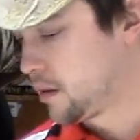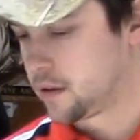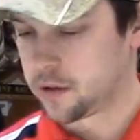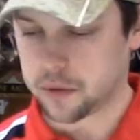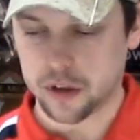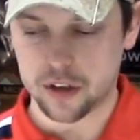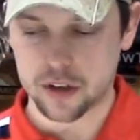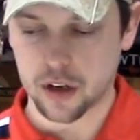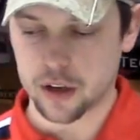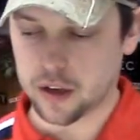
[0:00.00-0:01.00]
So we
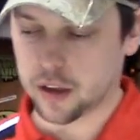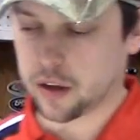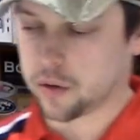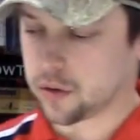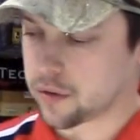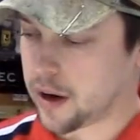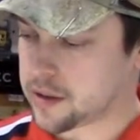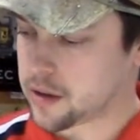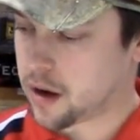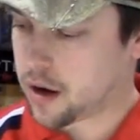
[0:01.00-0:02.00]
just got to take the old
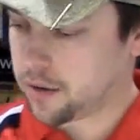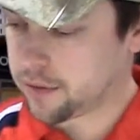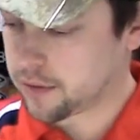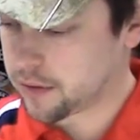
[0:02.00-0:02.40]
rest off.